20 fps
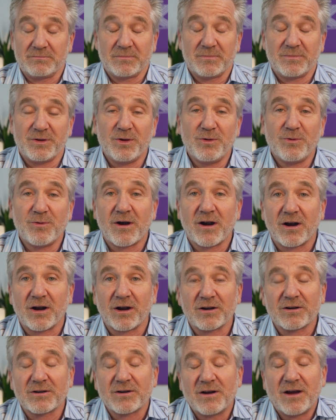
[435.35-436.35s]

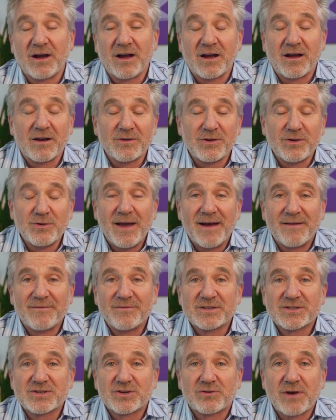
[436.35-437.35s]
You have
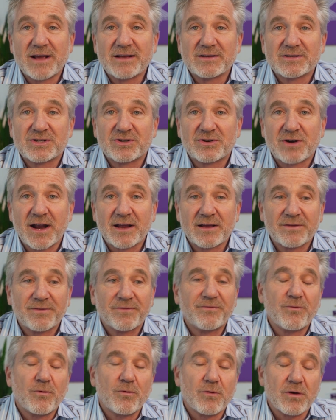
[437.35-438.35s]
this great strength
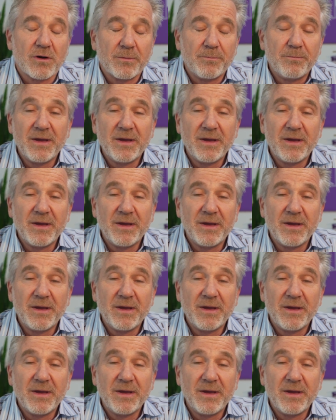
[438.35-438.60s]
for